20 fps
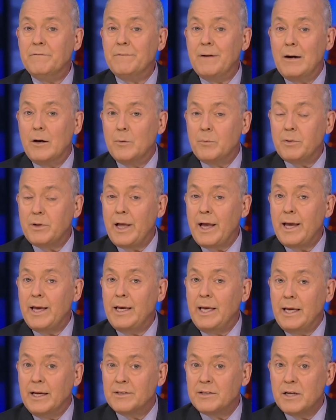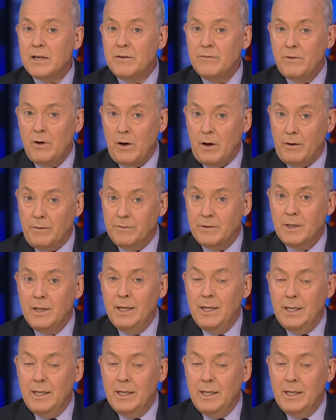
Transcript: foul play is involved.